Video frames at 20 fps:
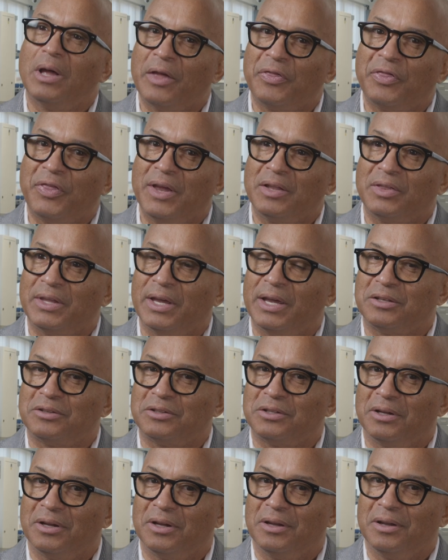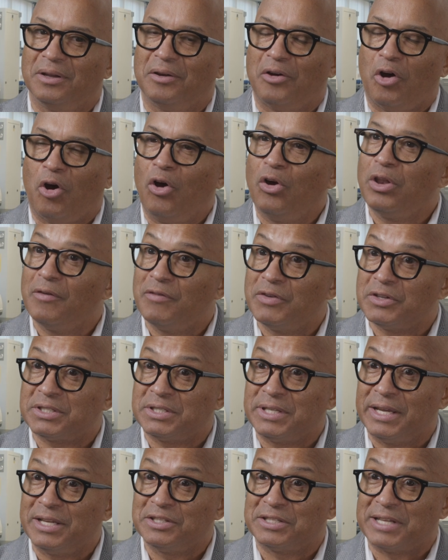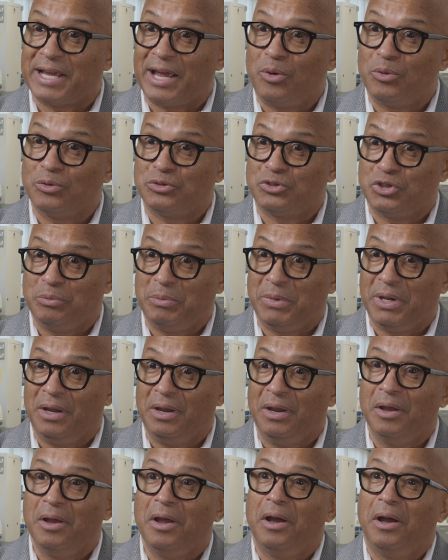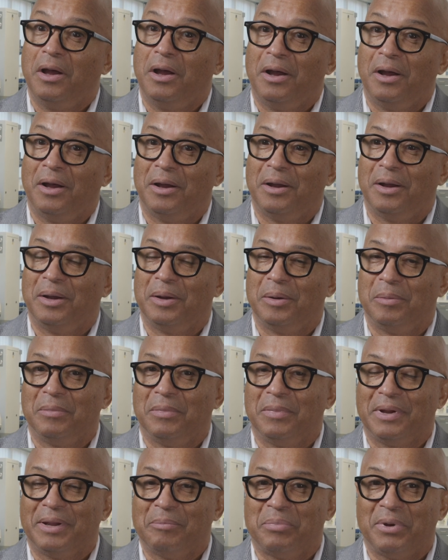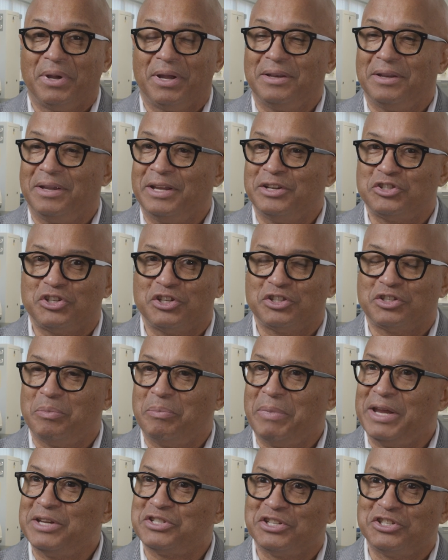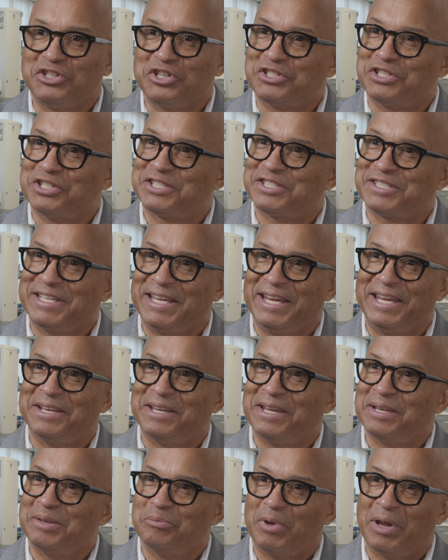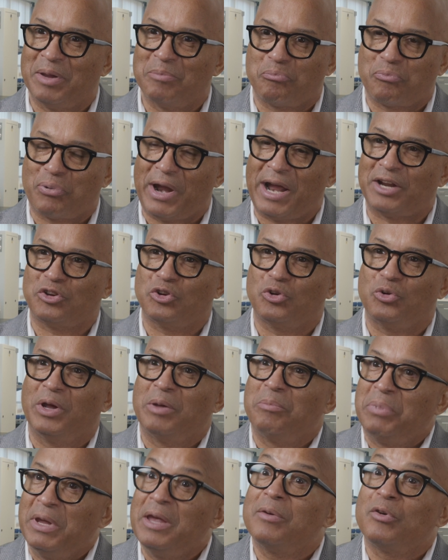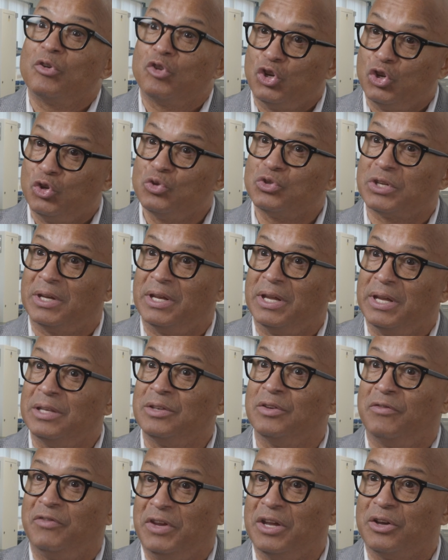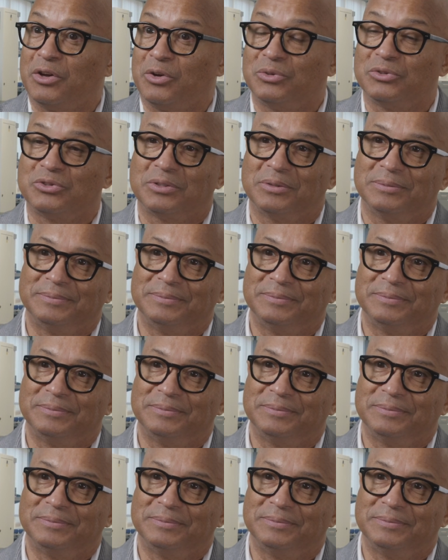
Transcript: I think that uh, all of it stands out to me, um, but it's just amazing just to see it in, in practical and be able to use it in the vehicles.